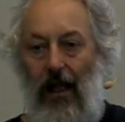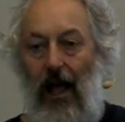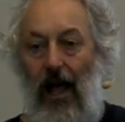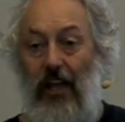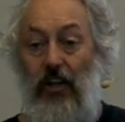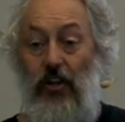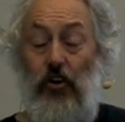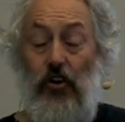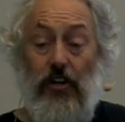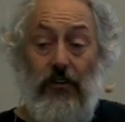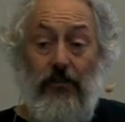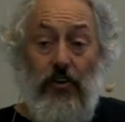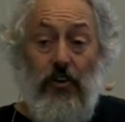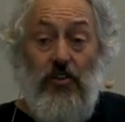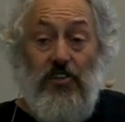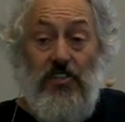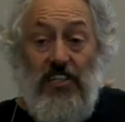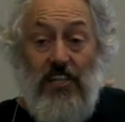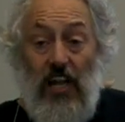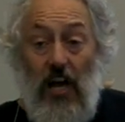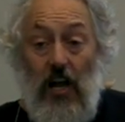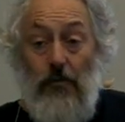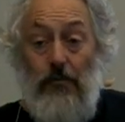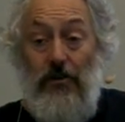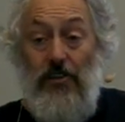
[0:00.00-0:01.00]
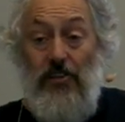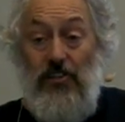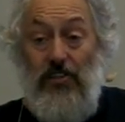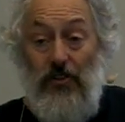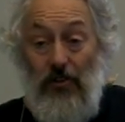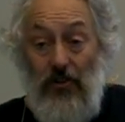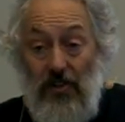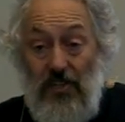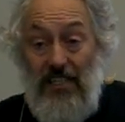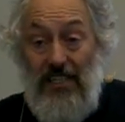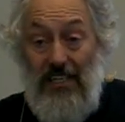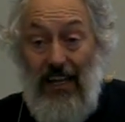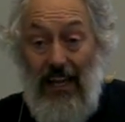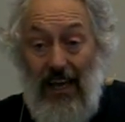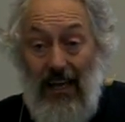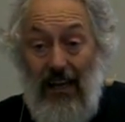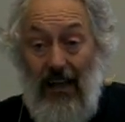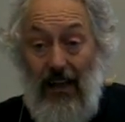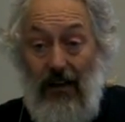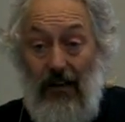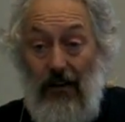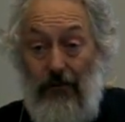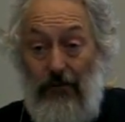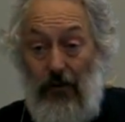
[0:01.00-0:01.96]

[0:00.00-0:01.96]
I could have used an open source uh,